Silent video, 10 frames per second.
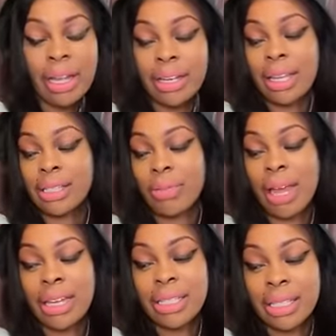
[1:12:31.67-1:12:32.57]
These
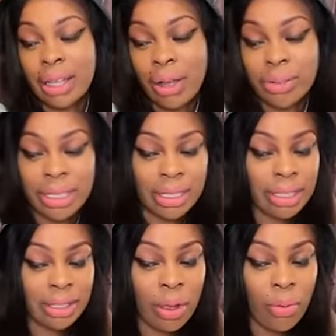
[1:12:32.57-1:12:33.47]
why these occultists
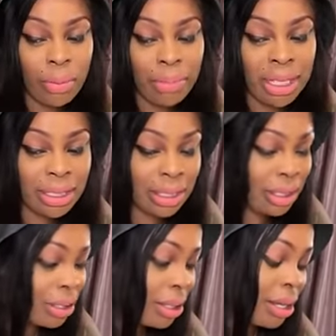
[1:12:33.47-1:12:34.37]
is going missing.
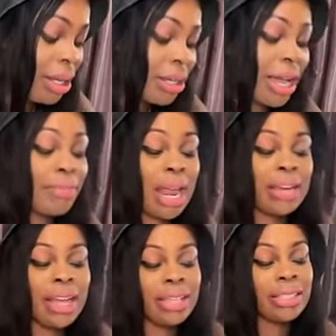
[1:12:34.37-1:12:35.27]
They
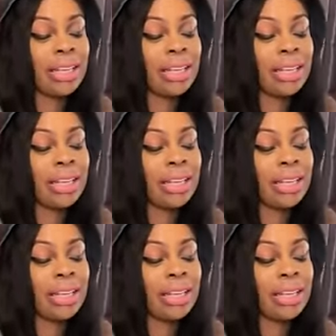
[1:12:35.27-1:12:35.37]
they need to,